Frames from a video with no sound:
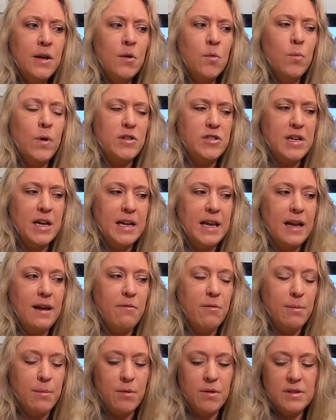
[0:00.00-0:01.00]
which I
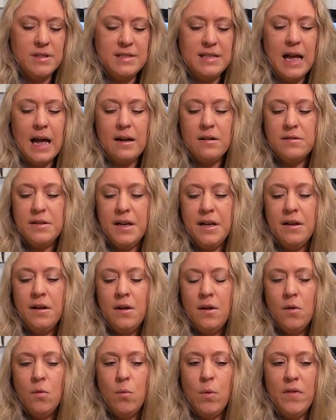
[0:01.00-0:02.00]
can't remember exactly
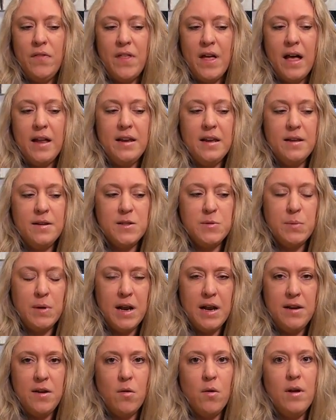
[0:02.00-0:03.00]
what that is, but
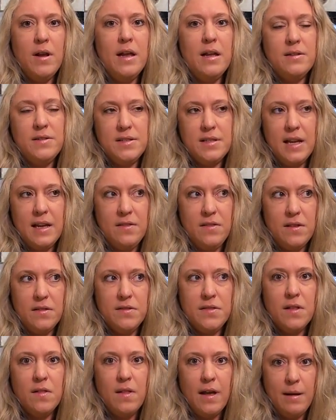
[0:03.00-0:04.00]
I know it's like
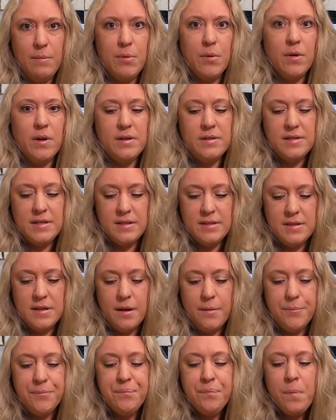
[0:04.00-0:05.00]
the library
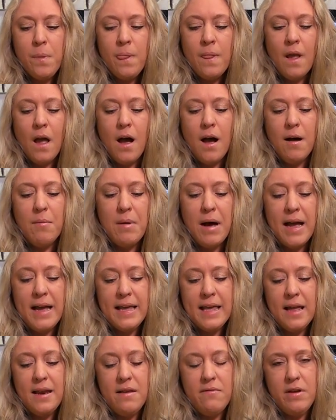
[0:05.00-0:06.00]
system. I
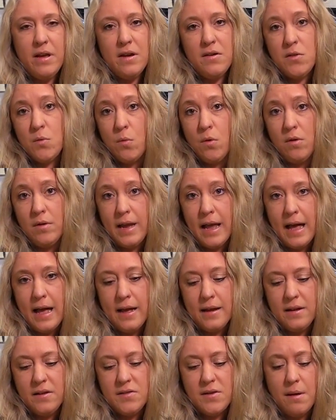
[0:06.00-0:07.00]
can't even get into
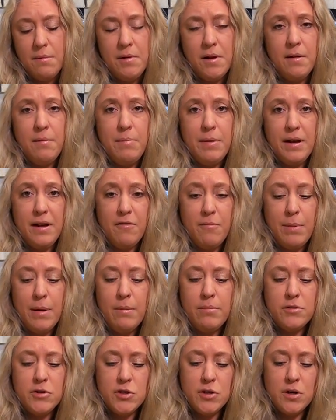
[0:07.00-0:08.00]
WorldCat because I'm not a big enough
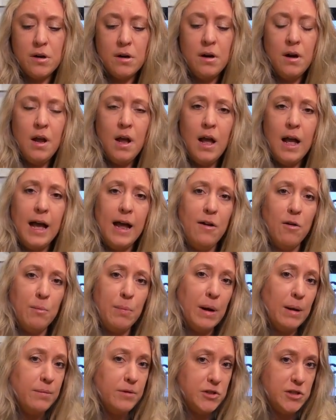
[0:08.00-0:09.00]
publisher. I don't
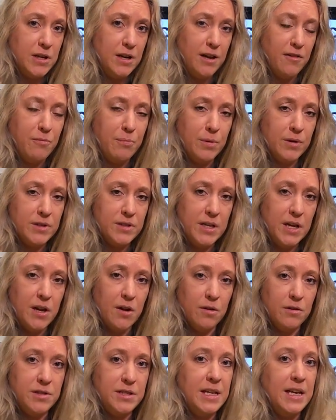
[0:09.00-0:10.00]
publish enough books a
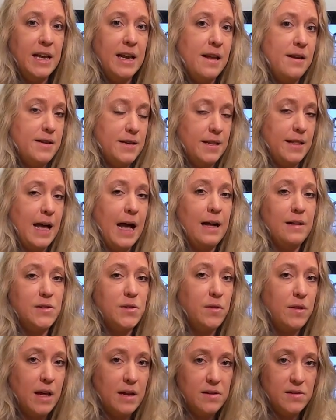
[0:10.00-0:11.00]
year to get into that.
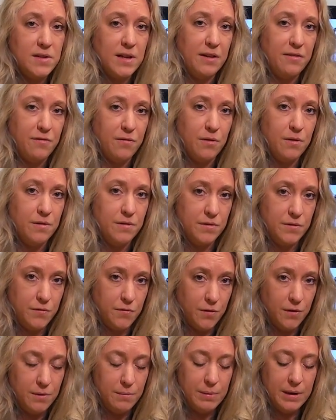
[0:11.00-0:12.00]
So that is like for
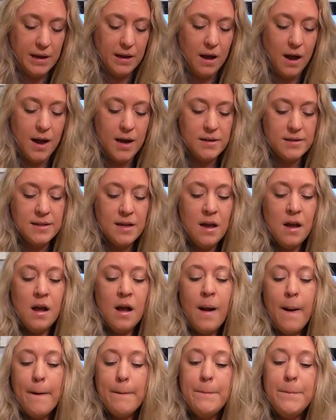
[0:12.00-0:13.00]
the big guys.
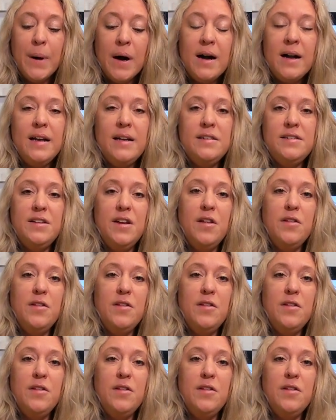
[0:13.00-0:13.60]
But